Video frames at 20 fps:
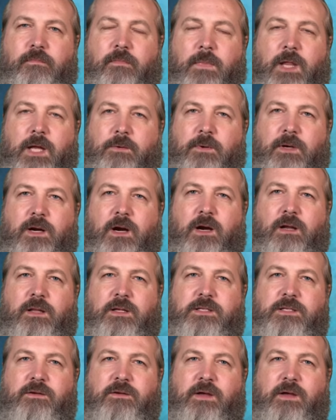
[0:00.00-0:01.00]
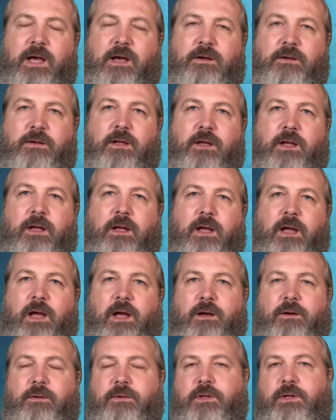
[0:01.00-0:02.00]
regardless of
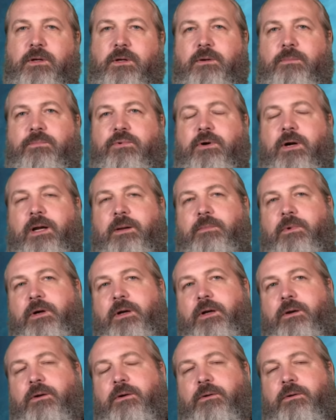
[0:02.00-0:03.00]
how your primary or